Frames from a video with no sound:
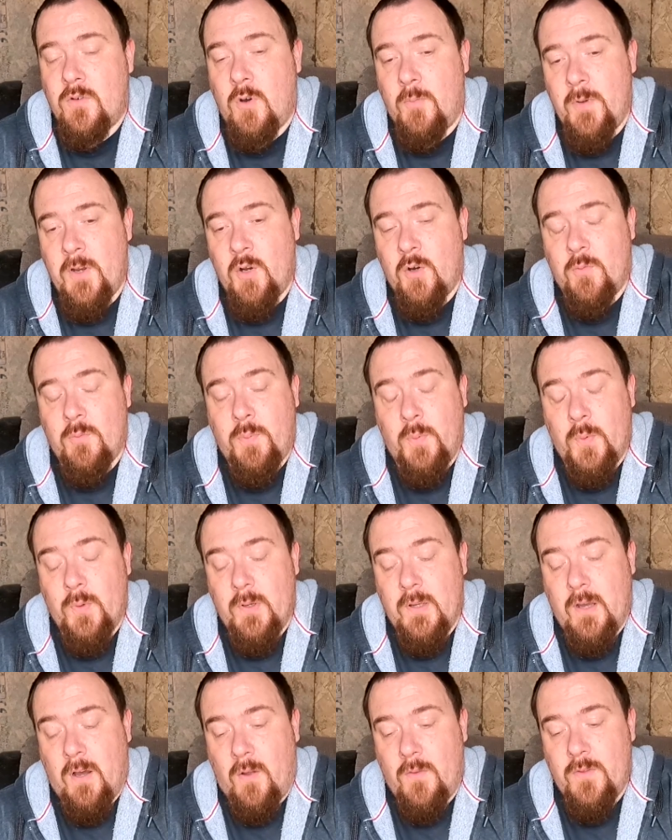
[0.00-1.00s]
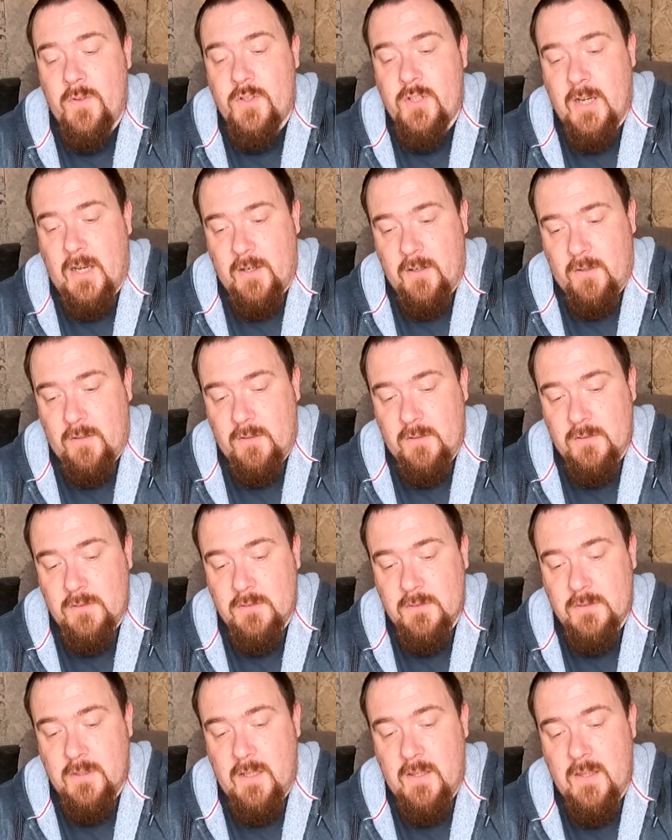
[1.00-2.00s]
Coming up on the channel
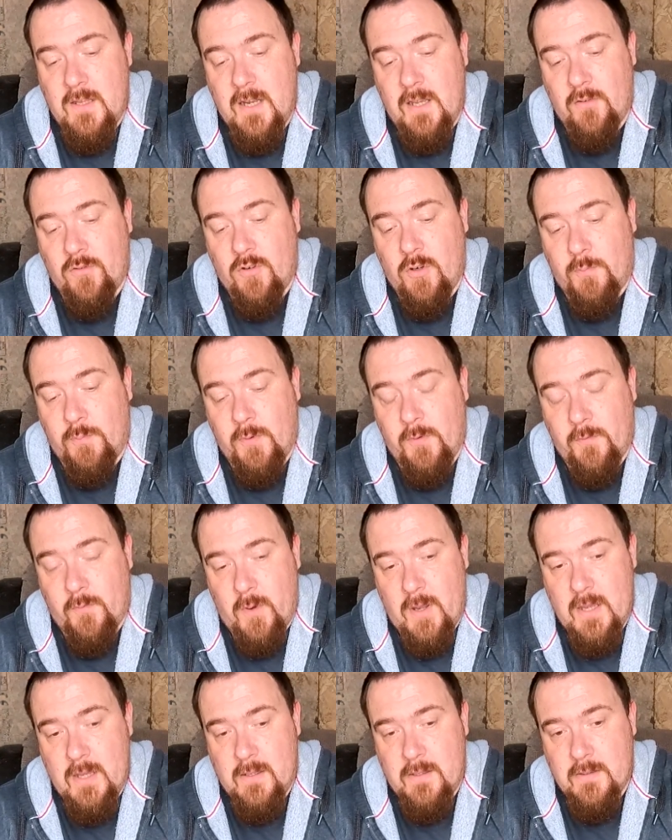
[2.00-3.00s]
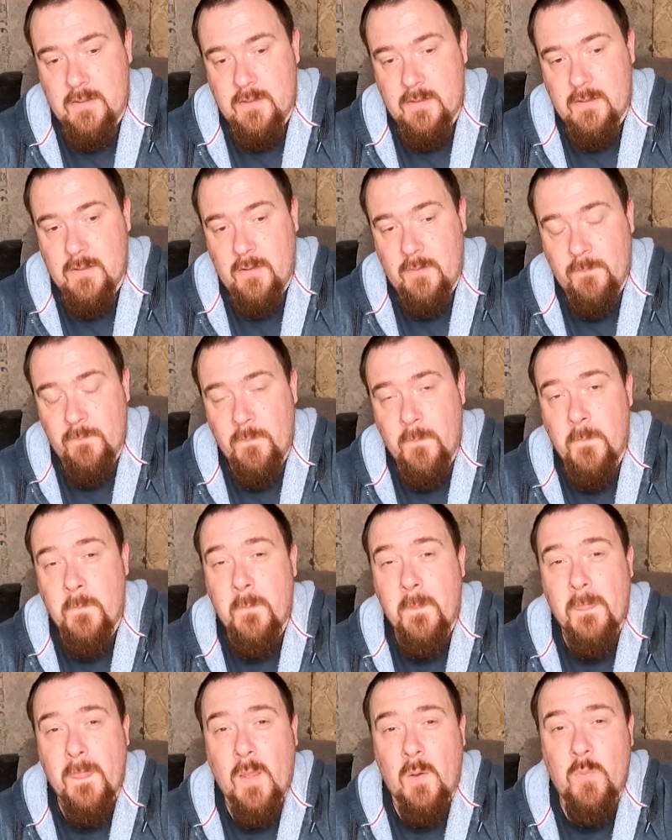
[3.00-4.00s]
in the next couple of weeks,
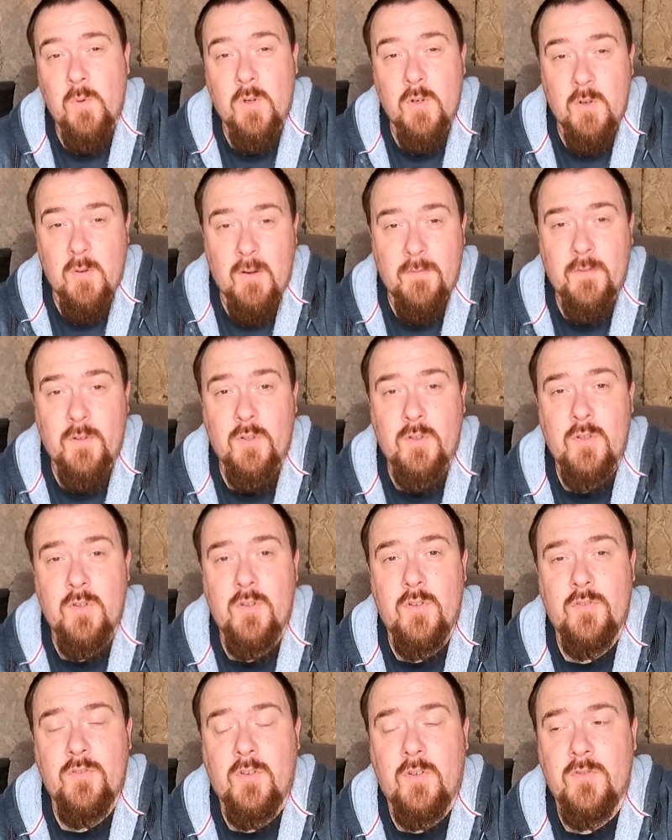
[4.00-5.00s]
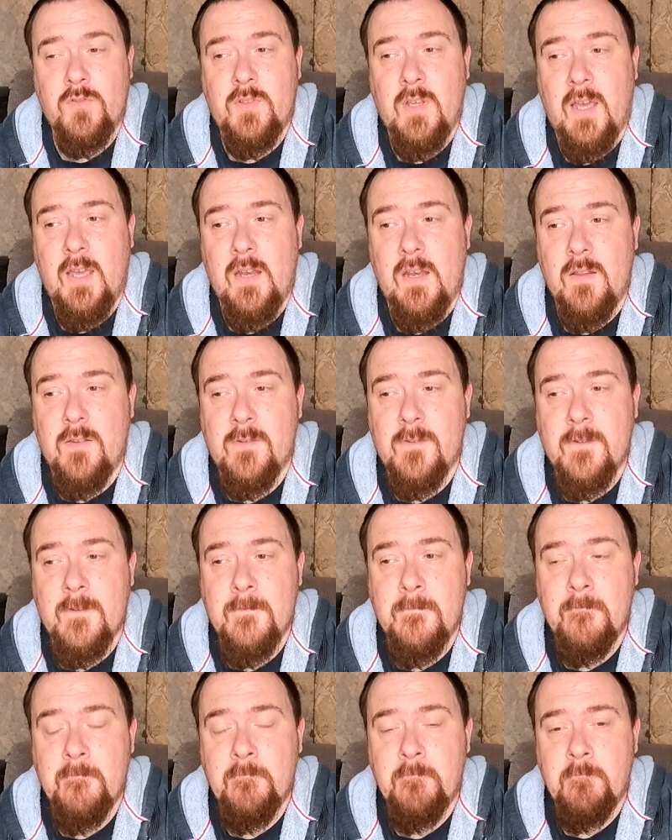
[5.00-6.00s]
we're going to have a look at those containers,
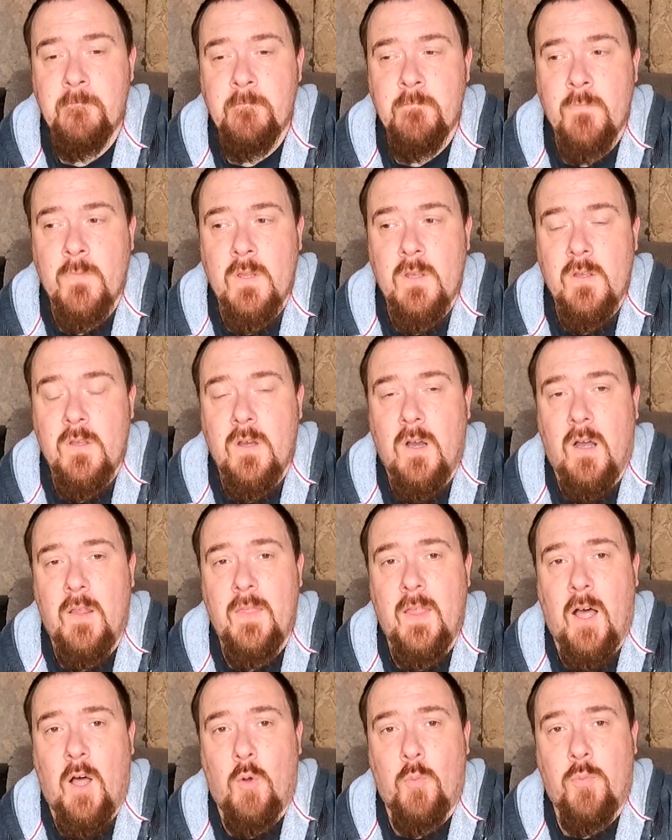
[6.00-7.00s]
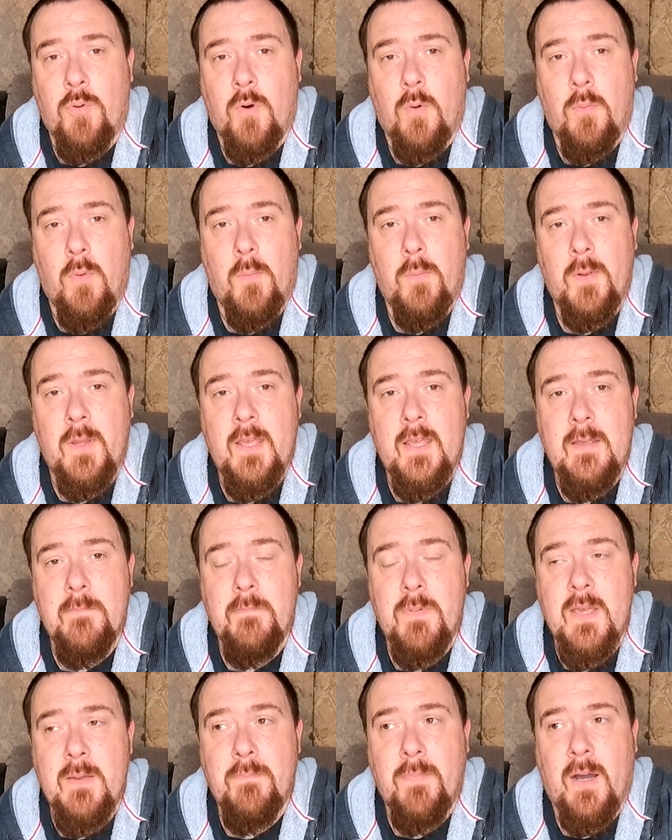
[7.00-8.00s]
and that'll probably
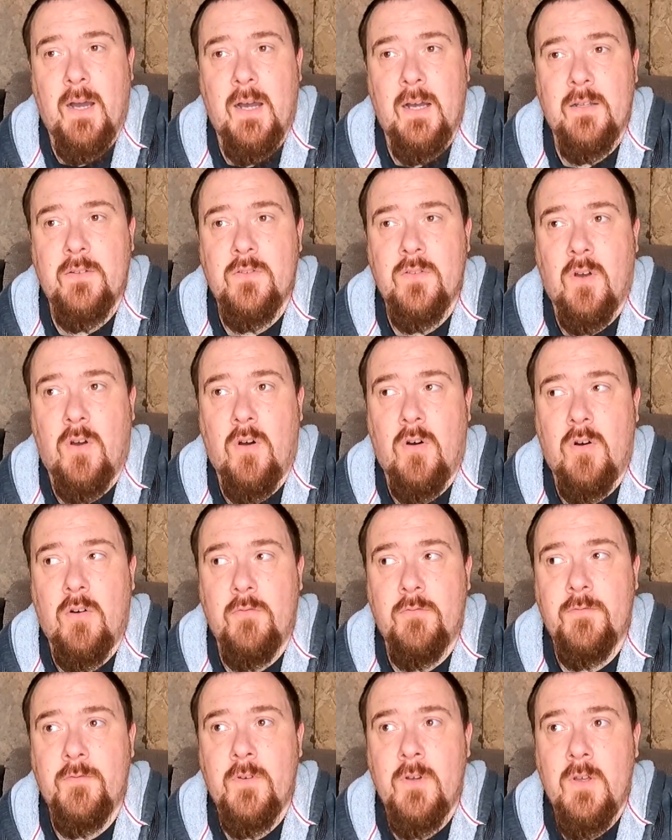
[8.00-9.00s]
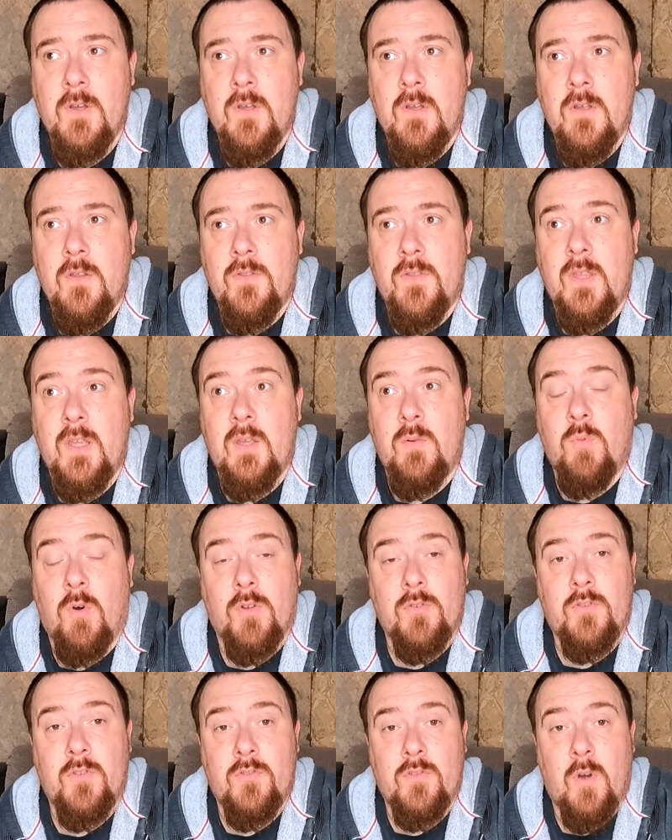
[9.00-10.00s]
be part of the
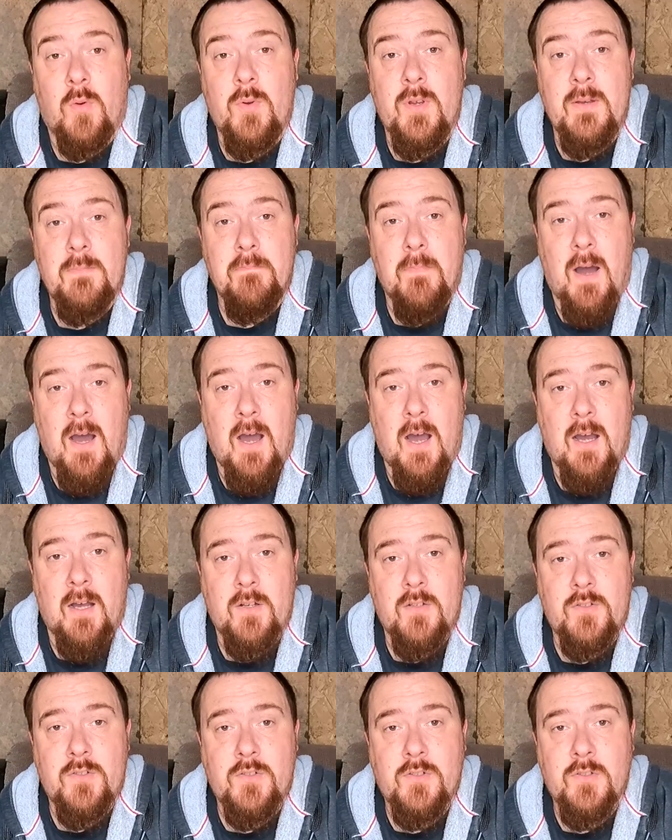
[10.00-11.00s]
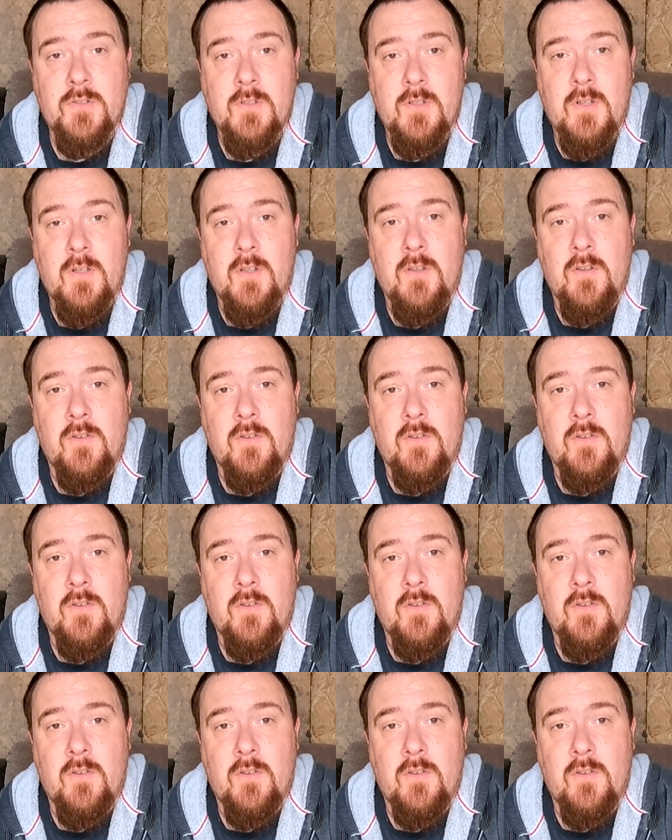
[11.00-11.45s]
what to sow in March.